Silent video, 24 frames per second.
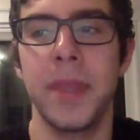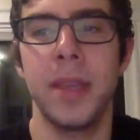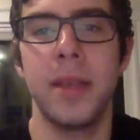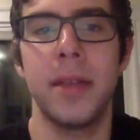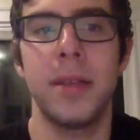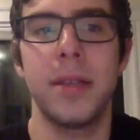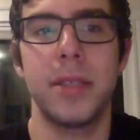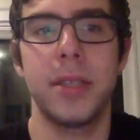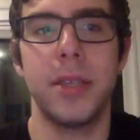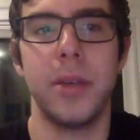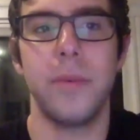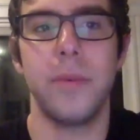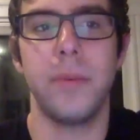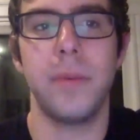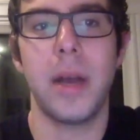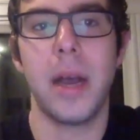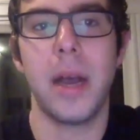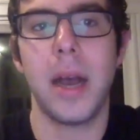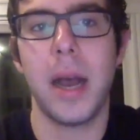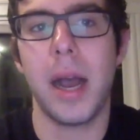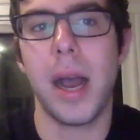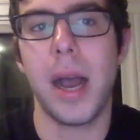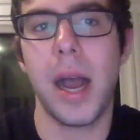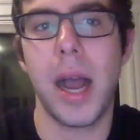So
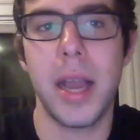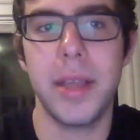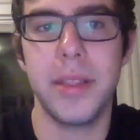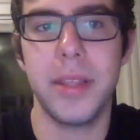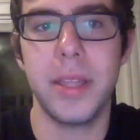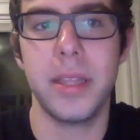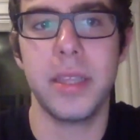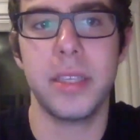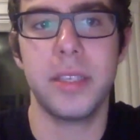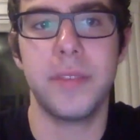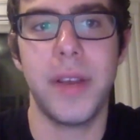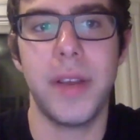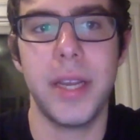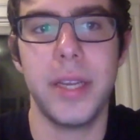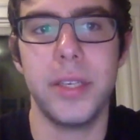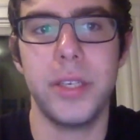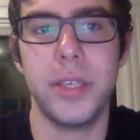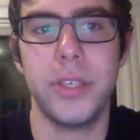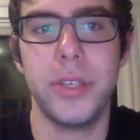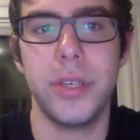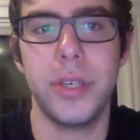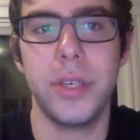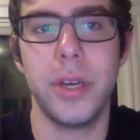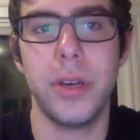I think this fight
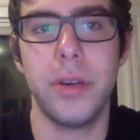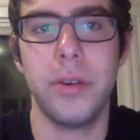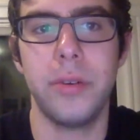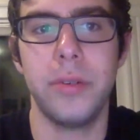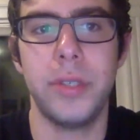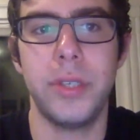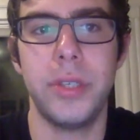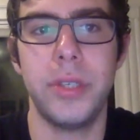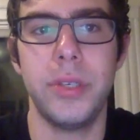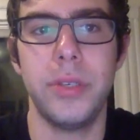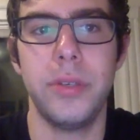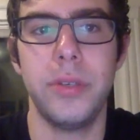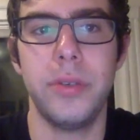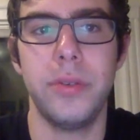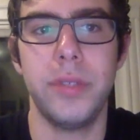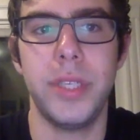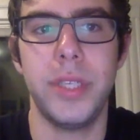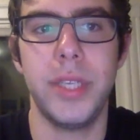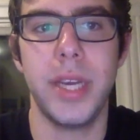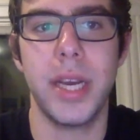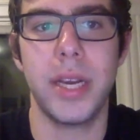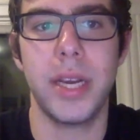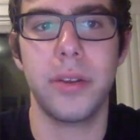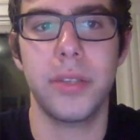should go to
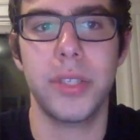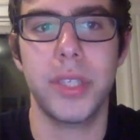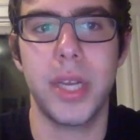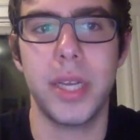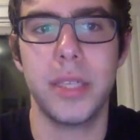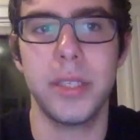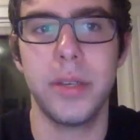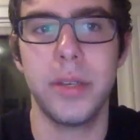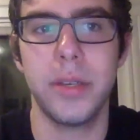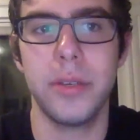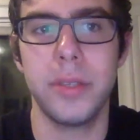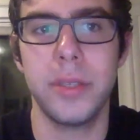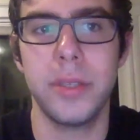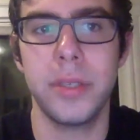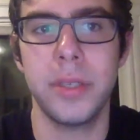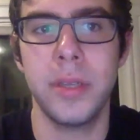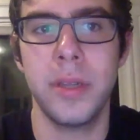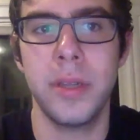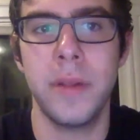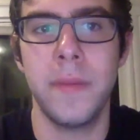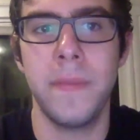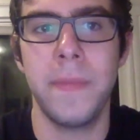Thiago Santos.